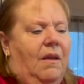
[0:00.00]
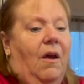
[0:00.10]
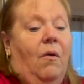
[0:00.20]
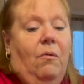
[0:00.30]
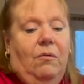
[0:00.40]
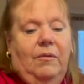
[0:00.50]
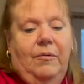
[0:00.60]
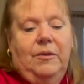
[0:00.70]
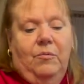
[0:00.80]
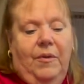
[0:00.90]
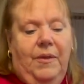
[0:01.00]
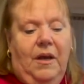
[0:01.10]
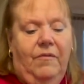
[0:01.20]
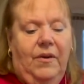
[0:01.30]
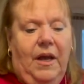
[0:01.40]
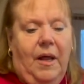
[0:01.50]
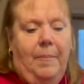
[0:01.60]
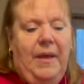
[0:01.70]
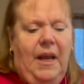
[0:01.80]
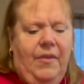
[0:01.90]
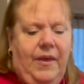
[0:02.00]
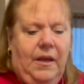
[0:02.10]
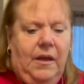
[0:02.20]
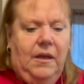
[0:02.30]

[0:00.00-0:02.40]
Oh, there was one thing I forgot, a big thing.